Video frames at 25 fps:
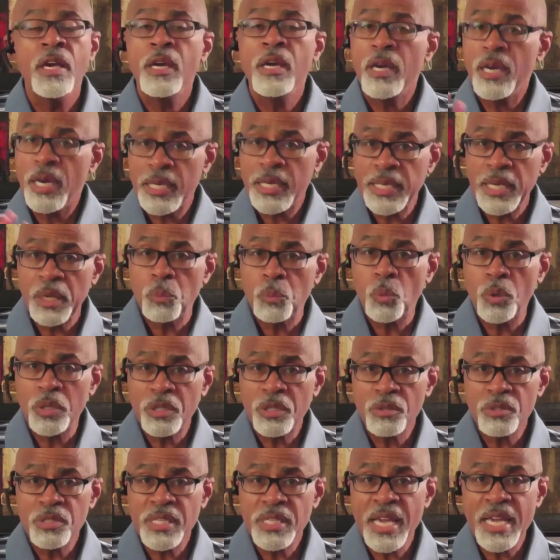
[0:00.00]
again, what they're
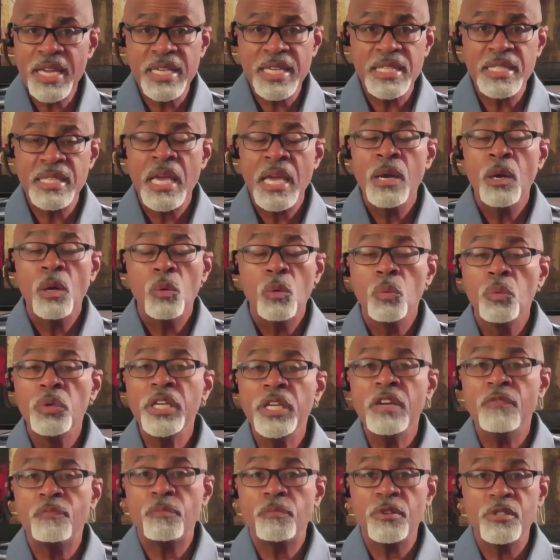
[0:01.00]
saying is, we
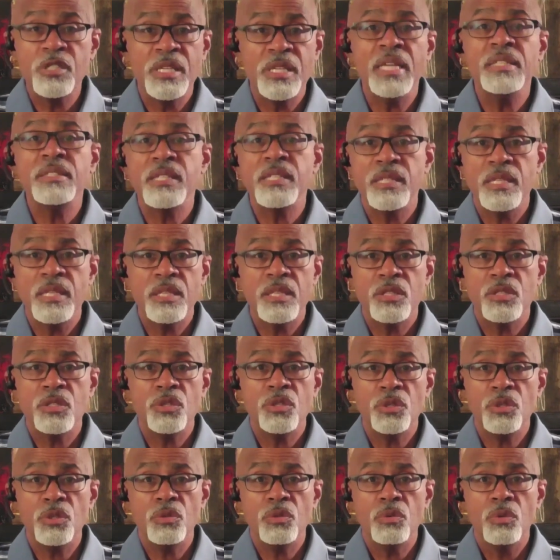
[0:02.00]
have presented this to
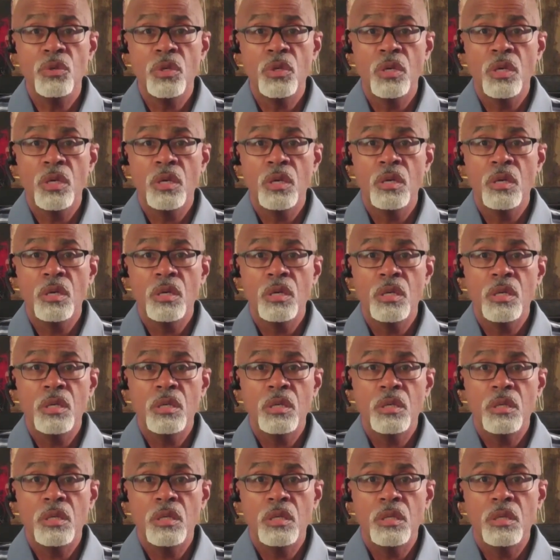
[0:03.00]
you,
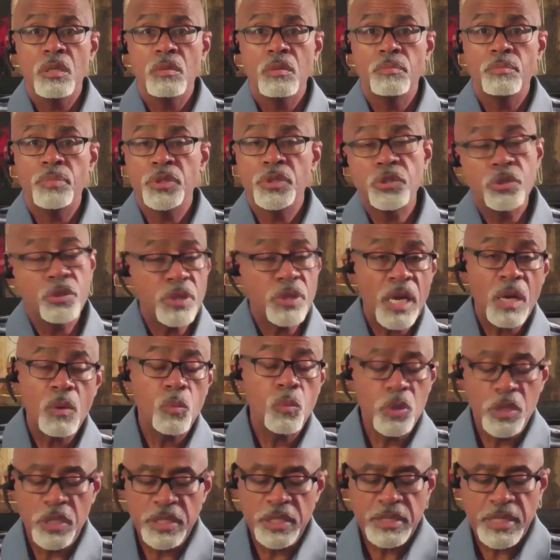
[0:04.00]
but you're not
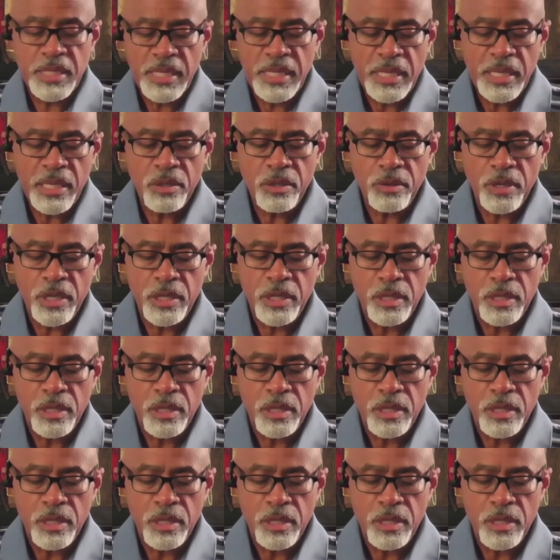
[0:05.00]
willing to hear it.